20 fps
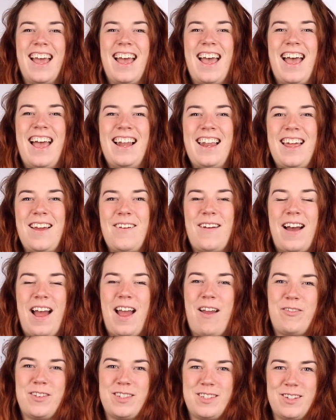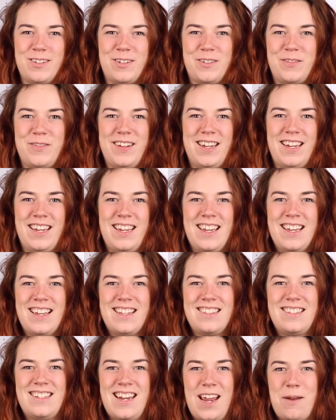Hello iPhotography.
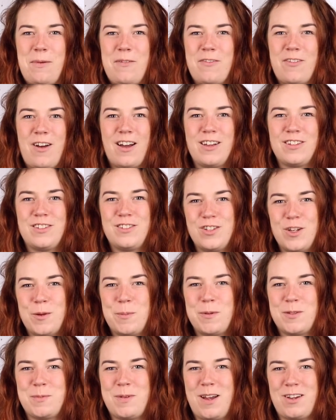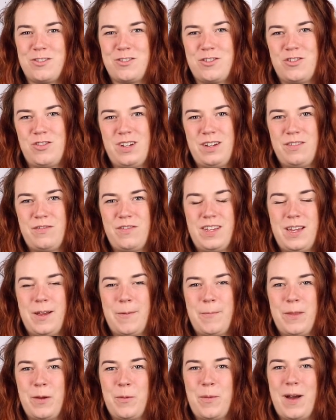Today we've got a super special treat for
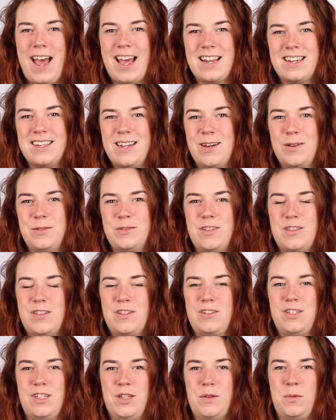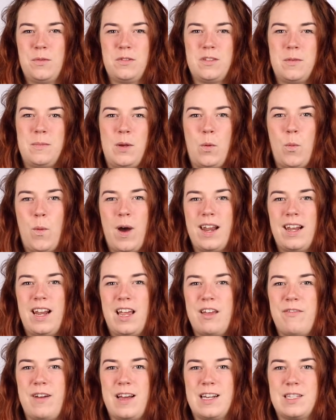you. We're heading out to the zoo to meet
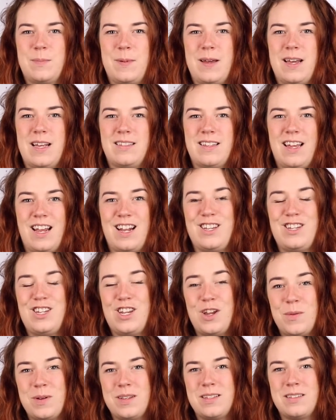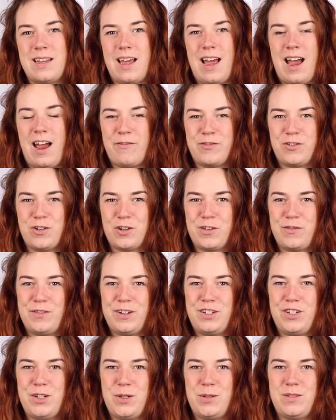wildlife expert and newest
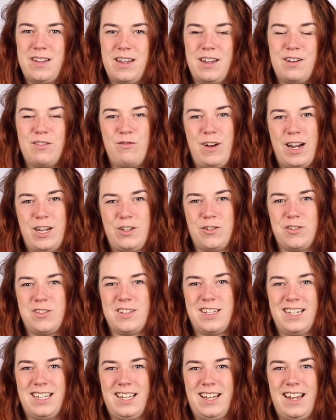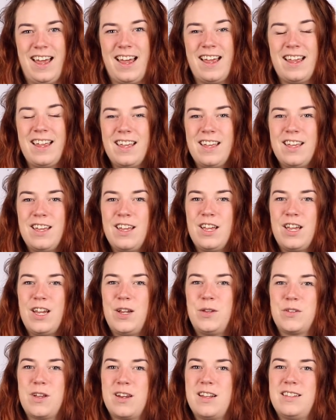iPhotography tutor, Rachel Sinclair,
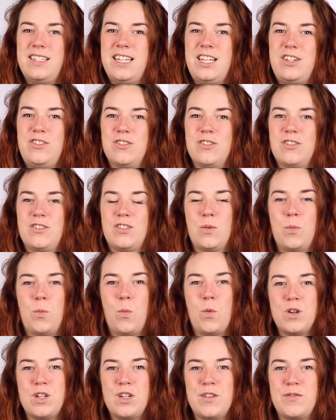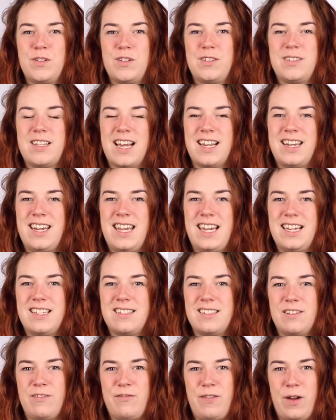who's going to teach us some wonderful
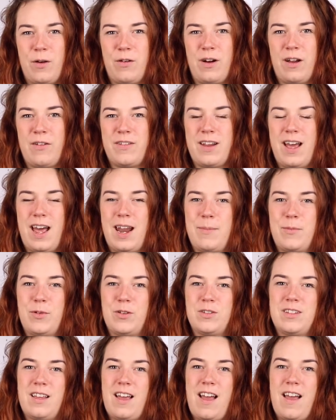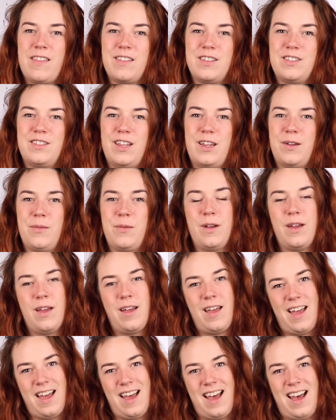techniques for photographing animals at the zoo
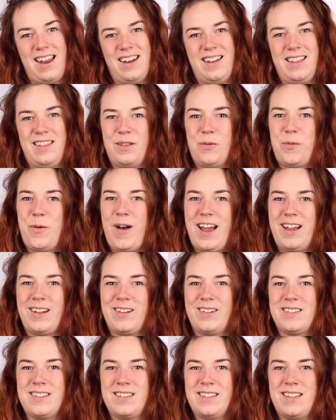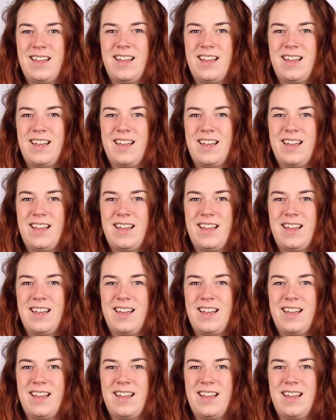and in the wild.